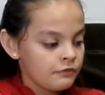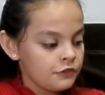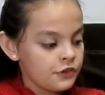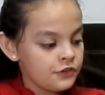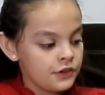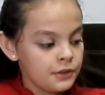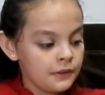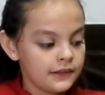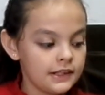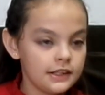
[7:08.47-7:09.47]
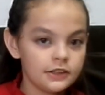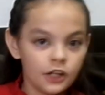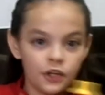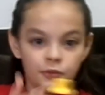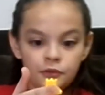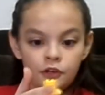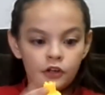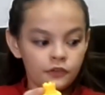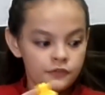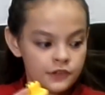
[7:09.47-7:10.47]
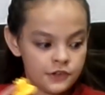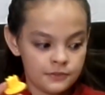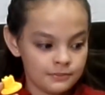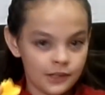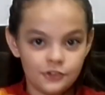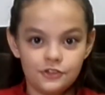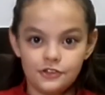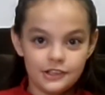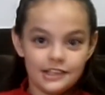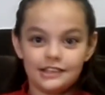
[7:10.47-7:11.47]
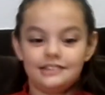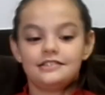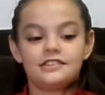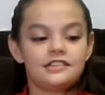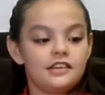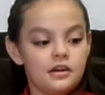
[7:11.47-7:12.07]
to see what he does with all of these machines.